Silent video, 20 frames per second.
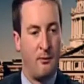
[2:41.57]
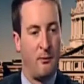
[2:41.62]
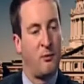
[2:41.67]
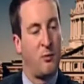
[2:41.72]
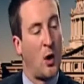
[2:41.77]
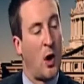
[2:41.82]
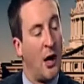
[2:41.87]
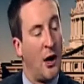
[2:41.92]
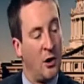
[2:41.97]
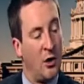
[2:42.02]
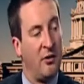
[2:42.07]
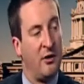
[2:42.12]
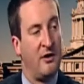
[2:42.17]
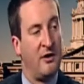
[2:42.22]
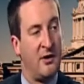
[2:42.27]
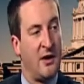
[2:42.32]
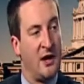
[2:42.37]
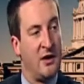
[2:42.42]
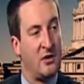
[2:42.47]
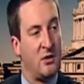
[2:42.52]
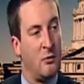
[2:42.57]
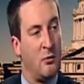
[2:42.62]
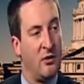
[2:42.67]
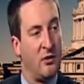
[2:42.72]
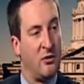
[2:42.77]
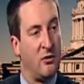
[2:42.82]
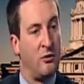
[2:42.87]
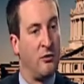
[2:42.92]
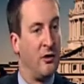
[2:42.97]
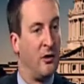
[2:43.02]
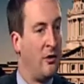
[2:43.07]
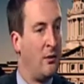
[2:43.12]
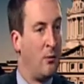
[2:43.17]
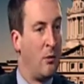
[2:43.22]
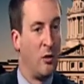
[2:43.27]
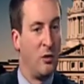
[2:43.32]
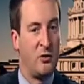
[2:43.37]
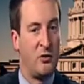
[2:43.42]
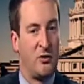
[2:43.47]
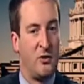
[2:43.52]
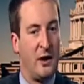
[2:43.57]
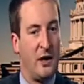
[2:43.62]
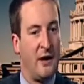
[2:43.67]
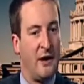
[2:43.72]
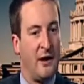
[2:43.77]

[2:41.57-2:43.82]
prior to the session, was certainly the most